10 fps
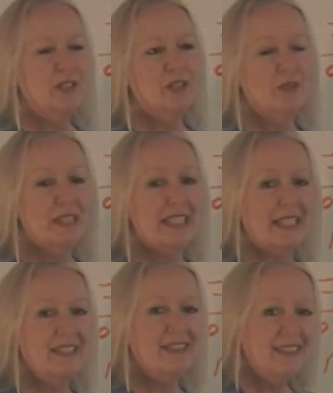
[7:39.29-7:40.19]
We don't
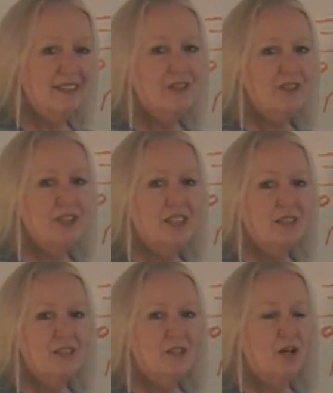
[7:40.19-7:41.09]
send energy.